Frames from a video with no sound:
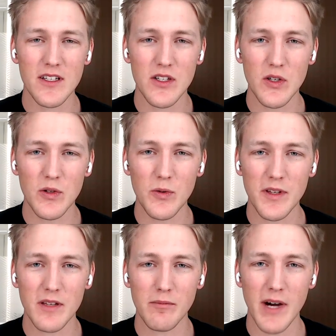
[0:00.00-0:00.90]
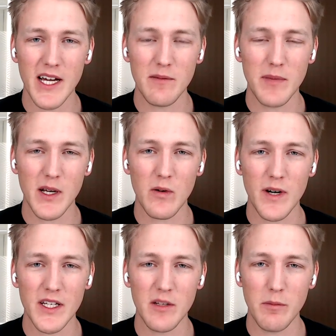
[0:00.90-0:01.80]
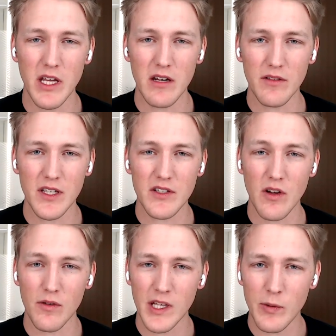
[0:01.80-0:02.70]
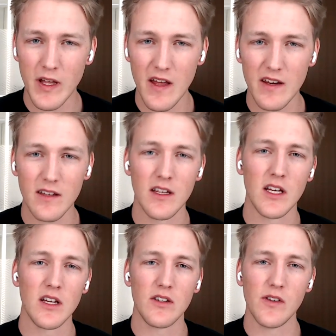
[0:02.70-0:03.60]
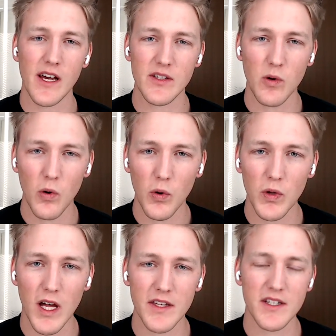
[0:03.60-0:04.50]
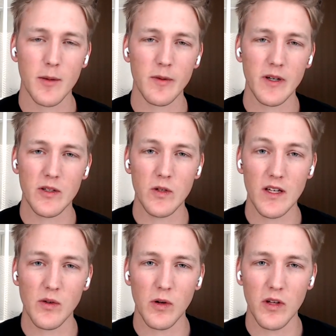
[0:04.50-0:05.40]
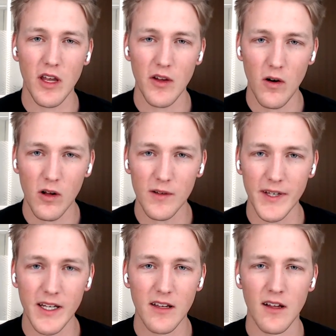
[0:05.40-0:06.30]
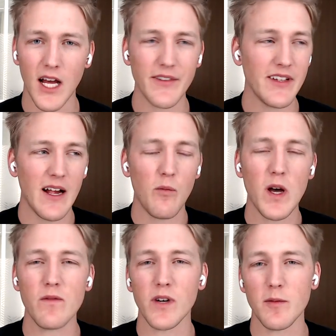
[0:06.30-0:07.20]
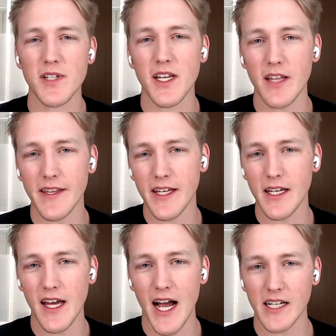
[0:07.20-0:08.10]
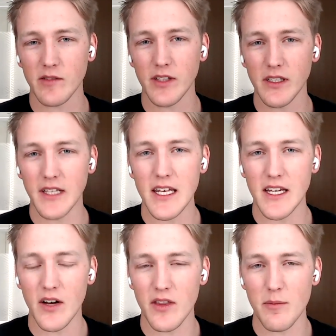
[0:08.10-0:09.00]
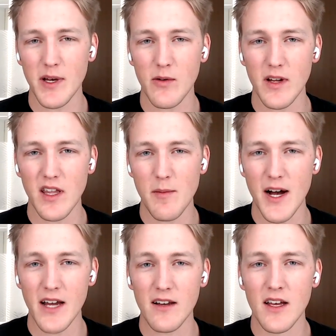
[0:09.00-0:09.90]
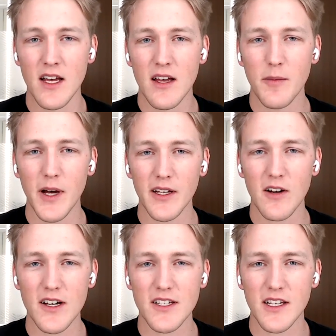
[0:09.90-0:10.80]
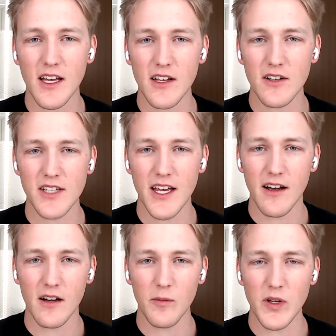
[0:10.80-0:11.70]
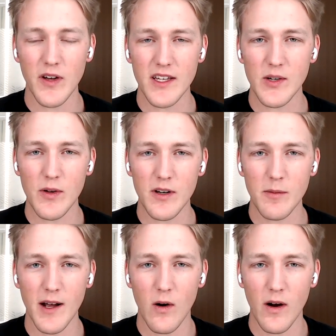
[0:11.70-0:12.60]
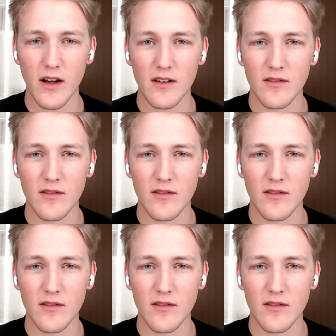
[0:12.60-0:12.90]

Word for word: guys do with the mined Bitcoin? Do you immediately just go and liquidate it? Do you guys hold on to some of it? Do you guys hold on to all of it? If you can have one firm say that they actively lend out the Bitcoin they mine. curious to get your take on what you guys do with your Bitcoin.